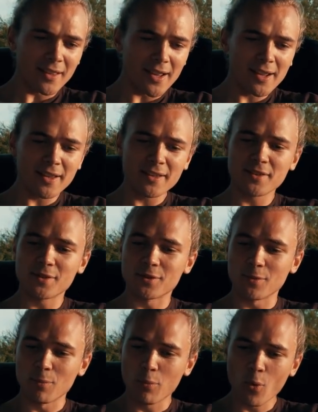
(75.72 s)
It is
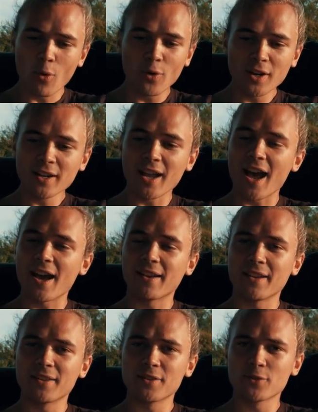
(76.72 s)
boring
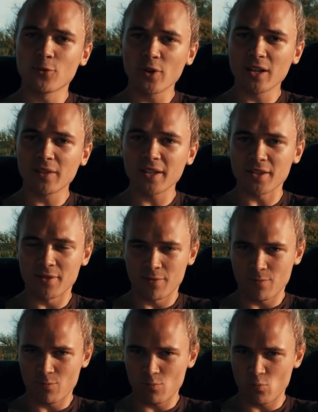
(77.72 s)
and it is really,
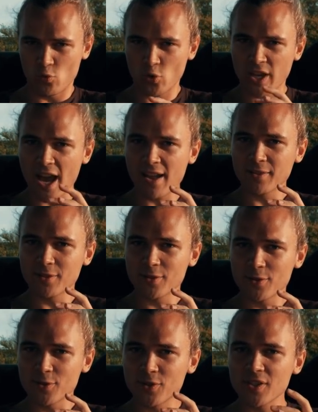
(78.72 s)
you can't
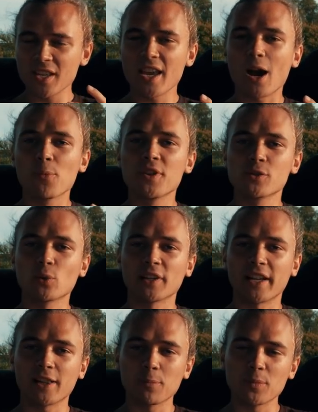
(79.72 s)
see how this will
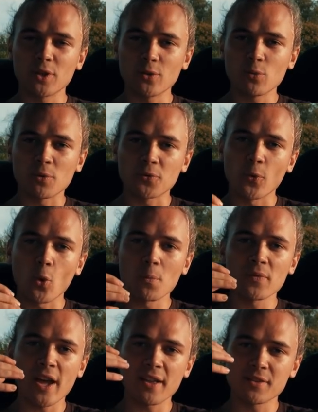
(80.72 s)
help you
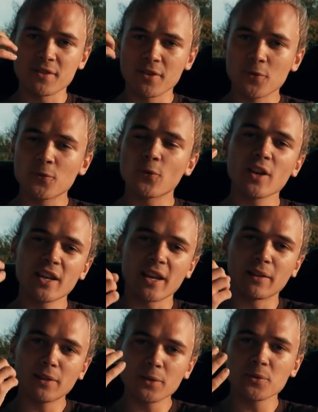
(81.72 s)
perform that free
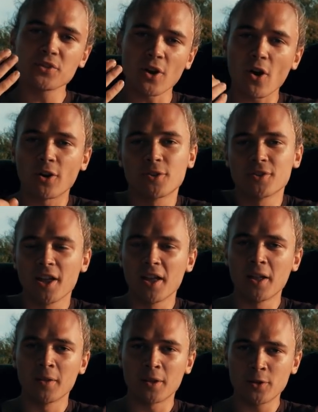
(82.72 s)
and loose art
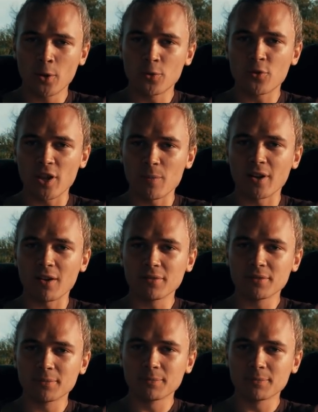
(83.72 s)
that you're dreaming of.